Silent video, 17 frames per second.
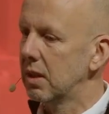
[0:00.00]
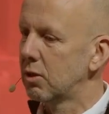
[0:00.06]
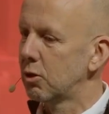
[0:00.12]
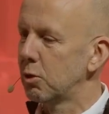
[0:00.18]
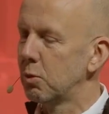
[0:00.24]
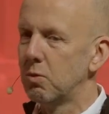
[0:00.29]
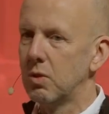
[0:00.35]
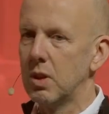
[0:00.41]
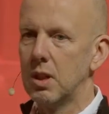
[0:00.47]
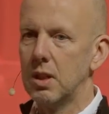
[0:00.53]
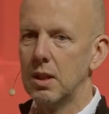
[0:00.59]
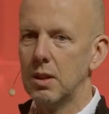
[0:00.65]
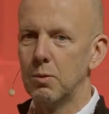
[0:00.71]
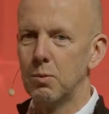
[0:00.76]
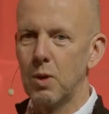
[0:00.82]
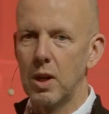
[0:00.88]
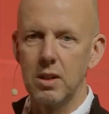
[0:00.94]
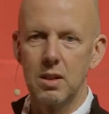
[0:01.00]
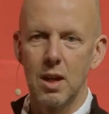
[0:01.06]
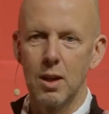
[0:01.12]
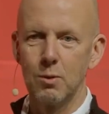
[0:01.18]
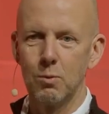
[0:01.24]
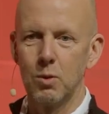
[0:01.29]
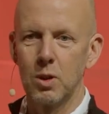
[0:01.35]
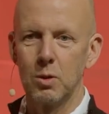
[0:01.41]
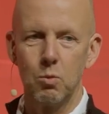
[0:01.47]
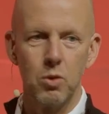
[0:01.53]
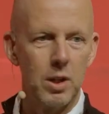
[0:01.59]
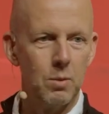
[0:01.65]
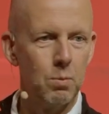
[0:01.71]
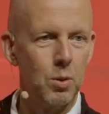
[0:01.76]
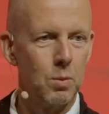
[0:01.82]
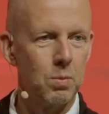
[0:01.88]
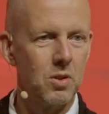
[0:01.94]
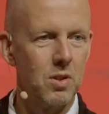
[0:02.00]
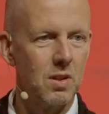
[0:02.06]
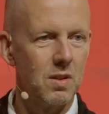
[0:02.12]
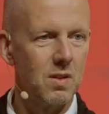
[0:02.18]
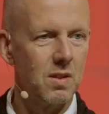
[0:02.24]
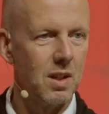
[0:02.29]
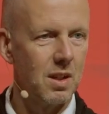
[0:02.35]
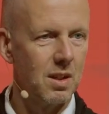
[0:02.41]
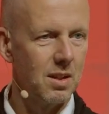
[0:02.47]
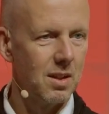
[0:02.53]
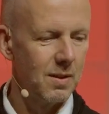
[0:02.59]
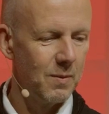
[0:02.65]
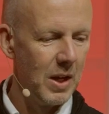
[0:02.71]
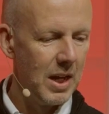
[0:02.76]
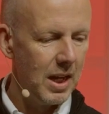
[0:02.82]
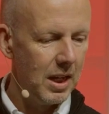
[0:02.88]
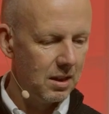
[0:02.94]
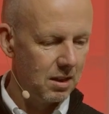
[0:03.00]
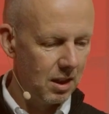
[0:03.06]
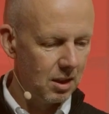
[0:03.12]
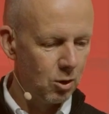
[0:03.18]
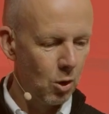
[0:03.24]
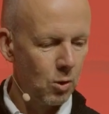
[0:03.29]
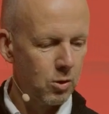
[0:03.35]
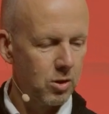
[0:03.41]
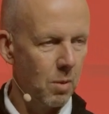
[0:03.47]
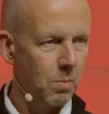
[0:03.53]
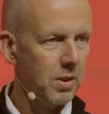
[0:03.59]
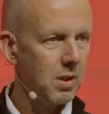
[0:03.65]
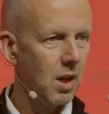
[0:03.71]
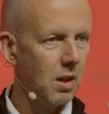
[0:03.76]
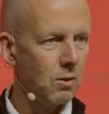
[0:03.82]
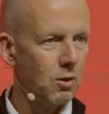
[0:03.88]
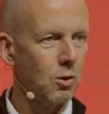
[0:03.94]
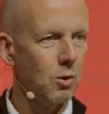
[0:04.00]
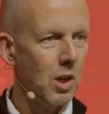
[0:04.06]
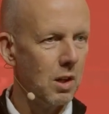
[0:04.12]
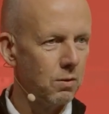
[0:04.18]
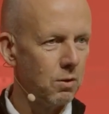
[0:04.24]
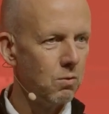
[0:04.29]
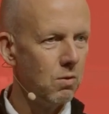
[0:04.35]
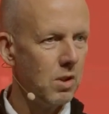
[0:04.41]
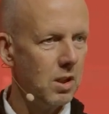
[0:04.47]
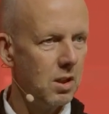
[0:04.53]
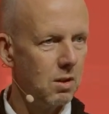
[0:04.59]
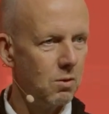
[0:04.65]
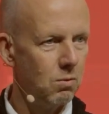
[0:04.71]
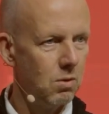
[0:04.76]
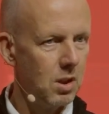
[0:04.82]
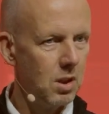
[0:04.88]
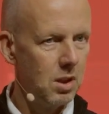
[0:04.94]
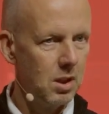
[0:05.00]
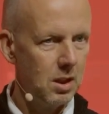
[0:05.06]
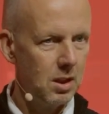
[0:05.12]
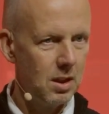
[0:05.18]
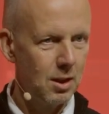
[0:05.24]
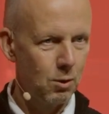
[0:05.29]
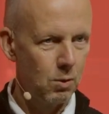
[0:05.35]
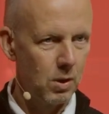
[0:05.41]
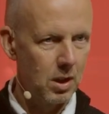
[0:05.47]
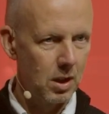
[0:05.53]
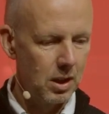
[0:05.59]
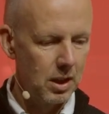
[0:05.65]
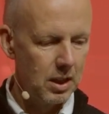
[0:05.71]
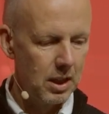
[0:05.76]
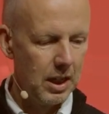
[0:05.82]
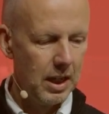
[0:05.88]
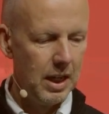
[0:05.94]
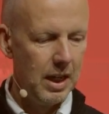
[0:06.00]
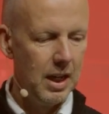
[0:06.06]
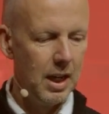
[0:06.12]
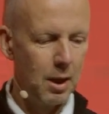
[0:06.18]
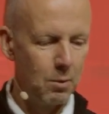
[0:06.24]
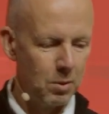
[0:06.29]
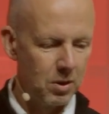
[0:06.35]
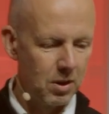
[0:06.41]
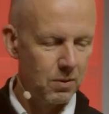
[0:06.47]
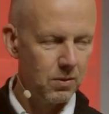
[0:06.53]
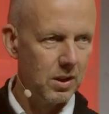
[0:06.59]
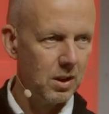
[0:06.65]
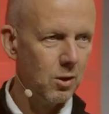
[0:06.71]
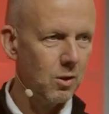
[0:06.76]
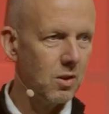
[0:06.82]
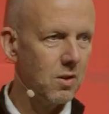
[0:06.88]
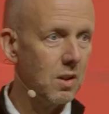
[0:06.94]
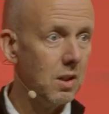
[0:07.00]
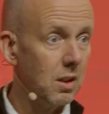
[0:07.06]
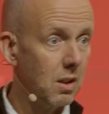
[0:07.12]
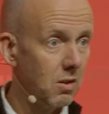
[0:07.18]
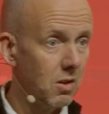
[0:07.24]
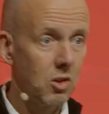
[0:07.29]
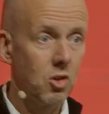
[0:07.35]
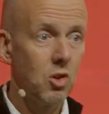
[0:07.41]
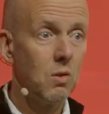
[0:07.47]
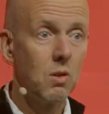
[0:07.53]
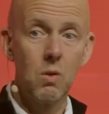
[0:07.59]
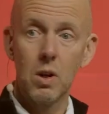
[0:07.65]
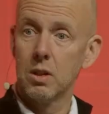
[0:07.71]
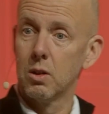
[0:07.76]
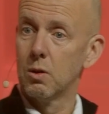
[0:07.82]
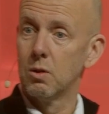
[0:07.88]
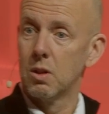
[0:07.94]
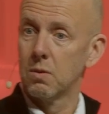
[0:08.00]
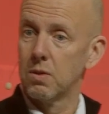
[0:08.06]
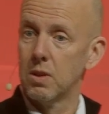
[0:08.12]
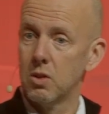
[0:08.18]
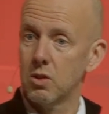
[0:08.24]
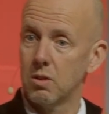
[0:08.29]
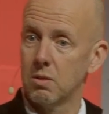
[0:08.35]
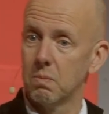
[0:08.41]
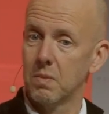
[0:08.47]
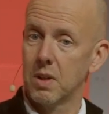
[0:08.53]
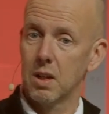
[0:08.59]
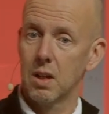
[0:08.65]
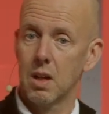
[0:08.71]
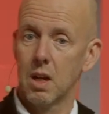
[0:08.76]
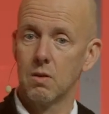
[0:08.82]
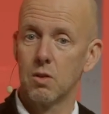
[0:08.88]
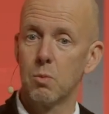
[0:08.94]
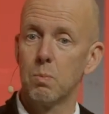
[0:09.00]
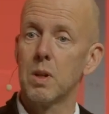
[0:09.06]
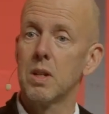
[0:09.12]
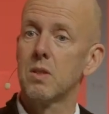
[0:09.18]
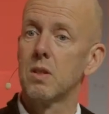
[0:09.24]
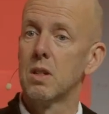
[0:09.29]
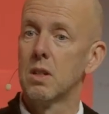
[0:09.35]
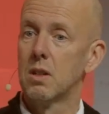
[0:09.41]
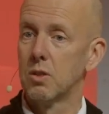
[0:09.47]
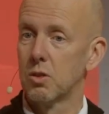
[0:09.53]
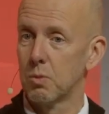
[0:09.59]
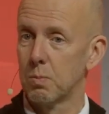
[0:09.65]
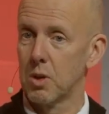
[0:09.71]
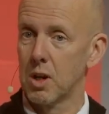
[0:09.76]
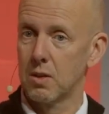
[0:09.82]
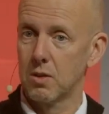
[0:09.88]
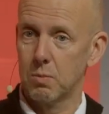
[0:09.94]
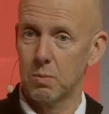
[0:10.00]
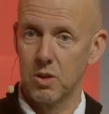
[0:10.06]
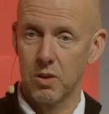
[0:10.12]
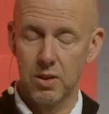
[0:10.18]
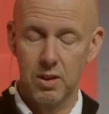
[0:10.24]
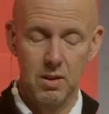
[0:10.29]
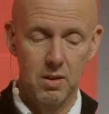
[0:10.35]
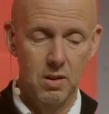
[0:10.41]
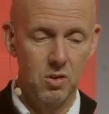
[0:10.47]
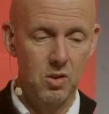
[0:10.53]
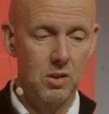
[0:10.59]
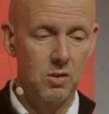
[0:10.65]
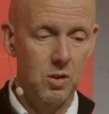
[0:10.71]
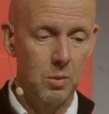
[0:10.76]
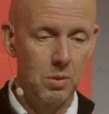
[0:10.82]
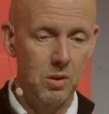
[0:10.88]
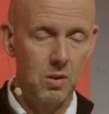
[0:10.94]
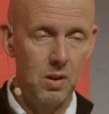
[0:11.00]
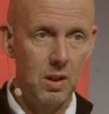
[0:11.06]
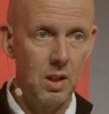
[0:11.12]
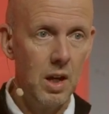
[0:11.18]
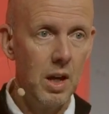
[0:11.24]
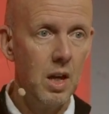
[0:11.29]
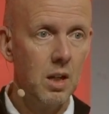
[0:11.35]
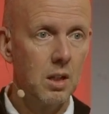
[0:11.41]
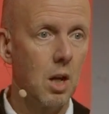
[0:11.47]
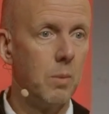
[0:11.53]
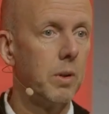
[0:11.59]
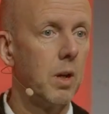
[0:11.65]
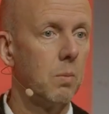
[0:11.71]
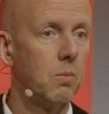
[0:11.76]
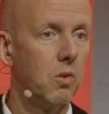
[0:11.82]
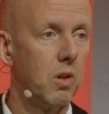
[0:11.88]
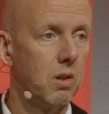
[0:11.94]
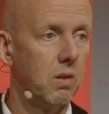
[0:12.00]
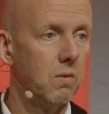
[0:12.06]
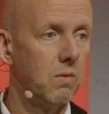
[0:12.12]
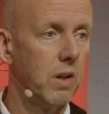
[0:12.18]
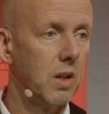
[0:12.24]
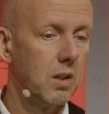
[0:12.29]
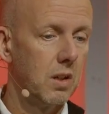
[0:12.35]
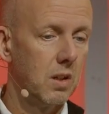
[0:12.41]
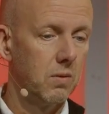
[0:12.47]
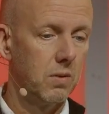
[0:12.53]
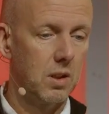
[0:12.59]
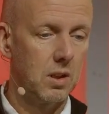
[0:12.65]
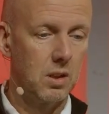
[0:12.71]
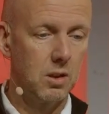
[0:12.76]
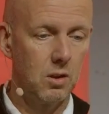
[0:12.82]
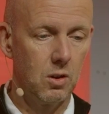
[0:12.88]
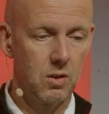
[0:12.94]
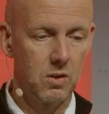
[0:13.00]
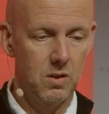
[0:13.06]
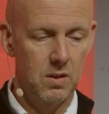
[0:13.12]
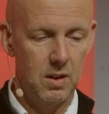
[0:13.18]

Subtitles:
to really write down what brand purpose is, and it goes up and down, so you have to read it really quickly, but I think you can see it. It's actually quite a good definition. I was pleasantly surprised with ChatGPT coming up with a very, very good